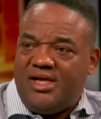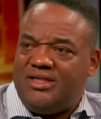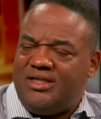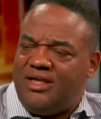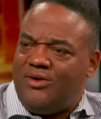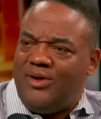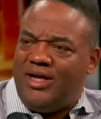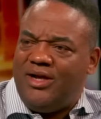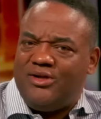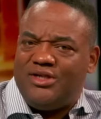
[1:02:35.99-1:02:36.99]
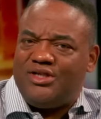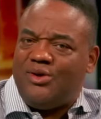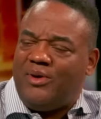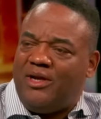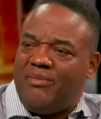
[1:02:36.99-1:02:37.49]
sitting on air
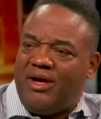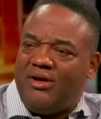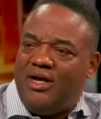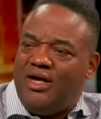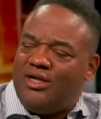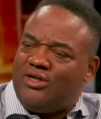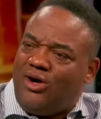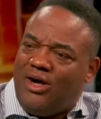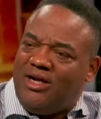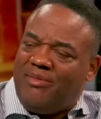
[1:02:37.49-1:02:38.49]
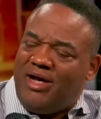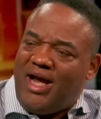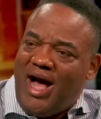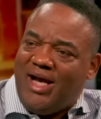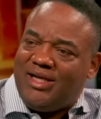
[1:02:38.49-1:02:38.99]
joking about talking about
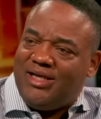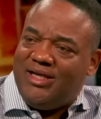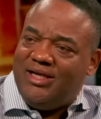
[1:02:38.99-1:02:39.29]
hockey.